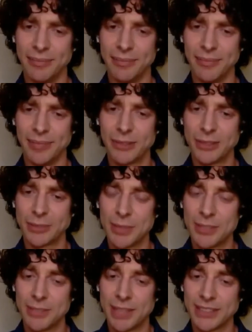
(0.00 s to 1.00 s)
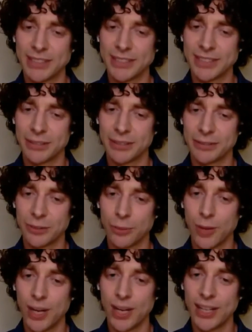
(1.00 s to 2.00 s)
Of course, people have puzzled over it for a
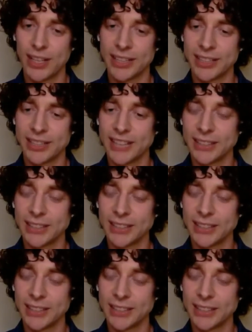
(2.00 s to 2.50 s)
while, and it ties into a